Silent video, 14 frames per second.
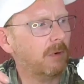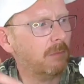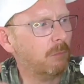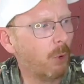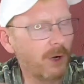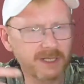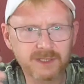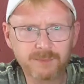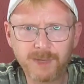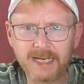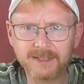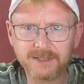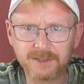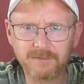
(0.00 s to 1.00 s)
more
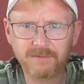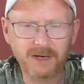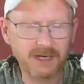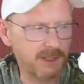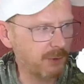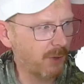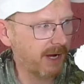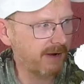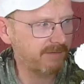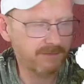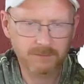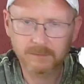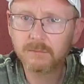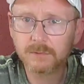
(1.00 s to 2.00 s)
expensive, and you
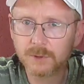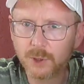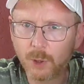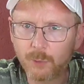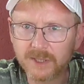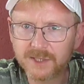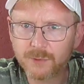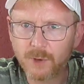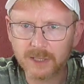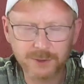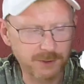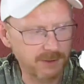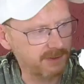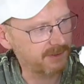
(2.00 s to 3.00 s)
have no
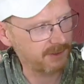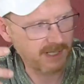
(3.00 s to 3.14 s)
instructions.